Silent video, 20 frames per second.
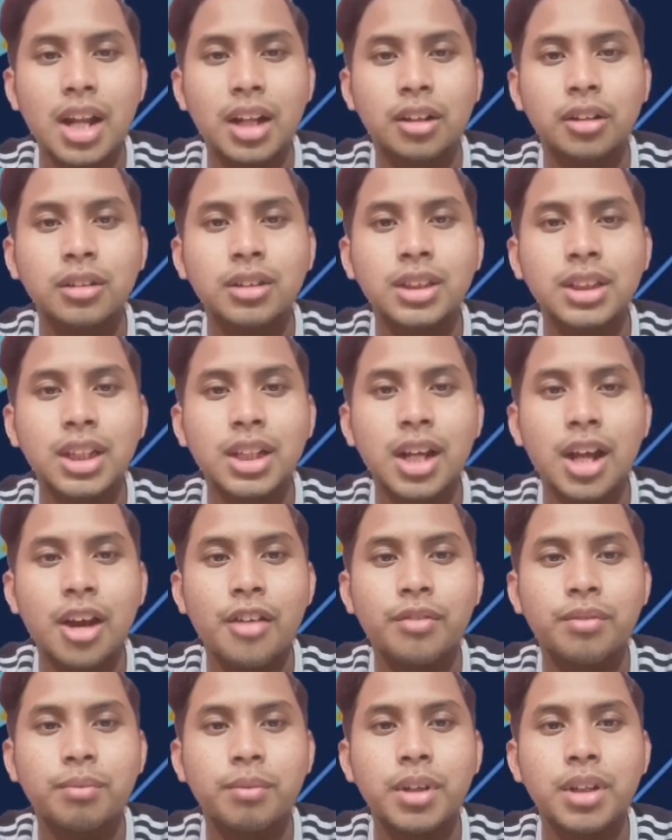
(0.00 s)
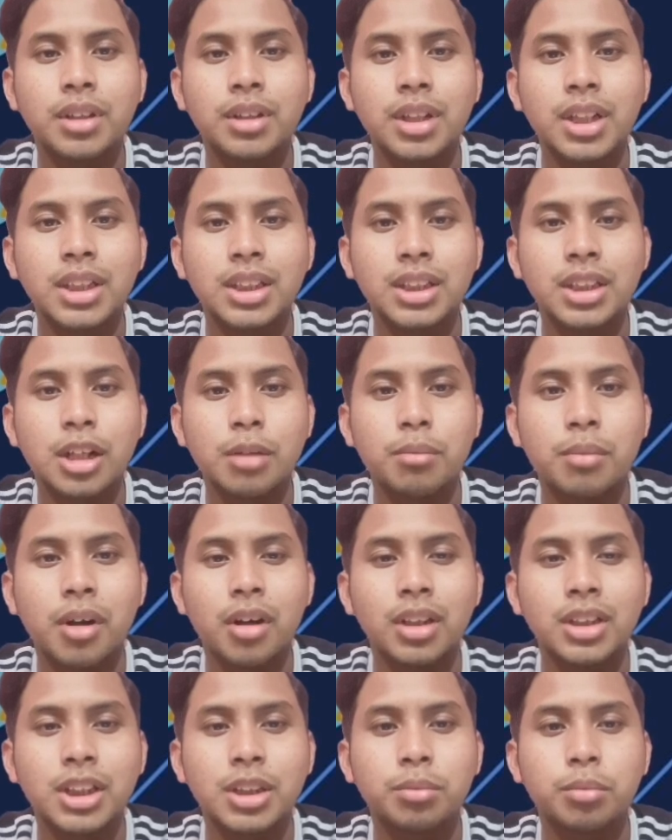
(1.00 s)
and concerns have been raised
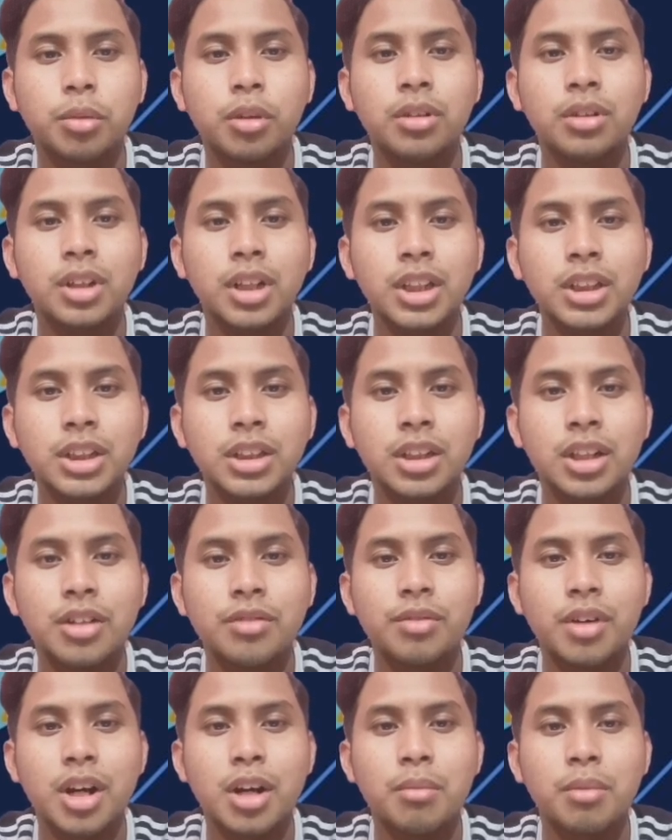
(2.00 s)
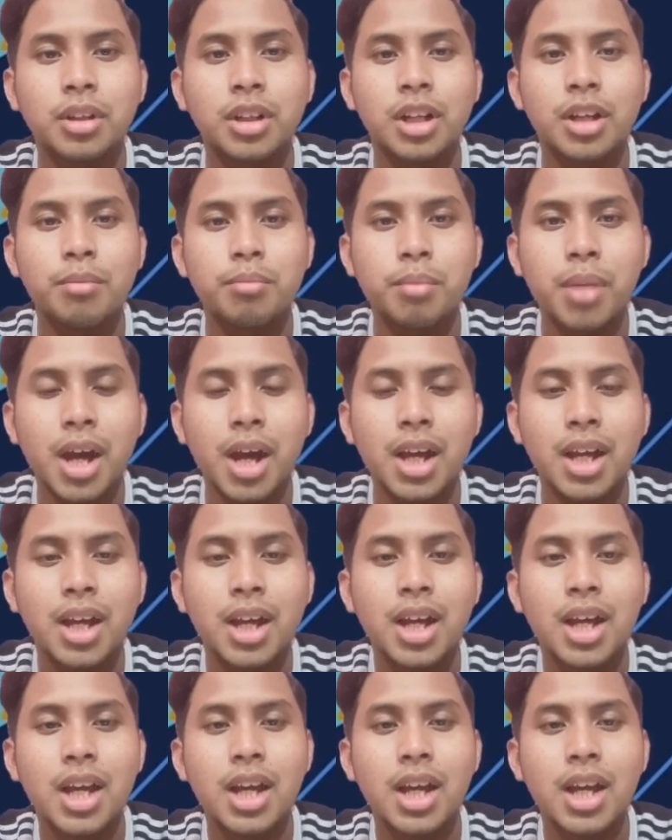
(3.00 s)
about its potential environmental impact,